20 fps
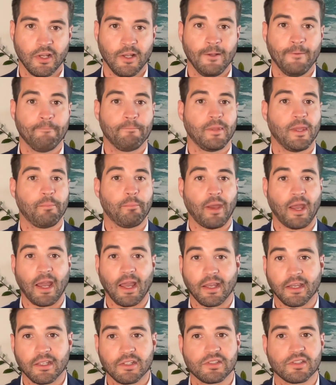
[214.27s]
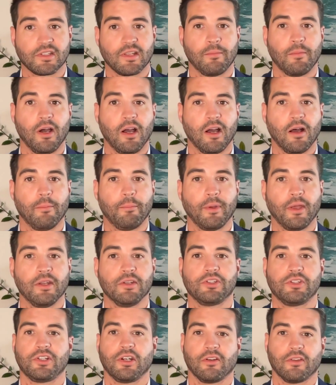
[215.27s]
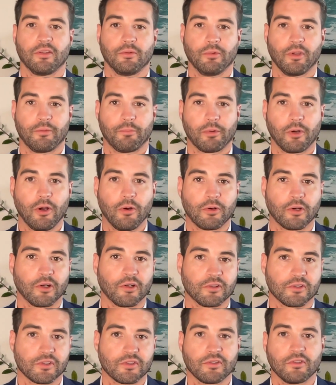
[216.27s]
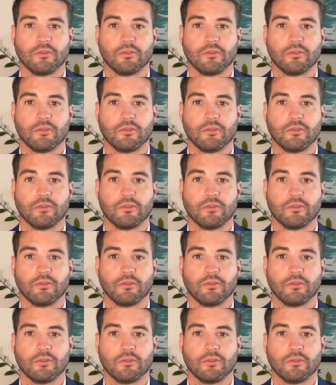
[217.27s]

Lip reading: They package them up and share them with brokers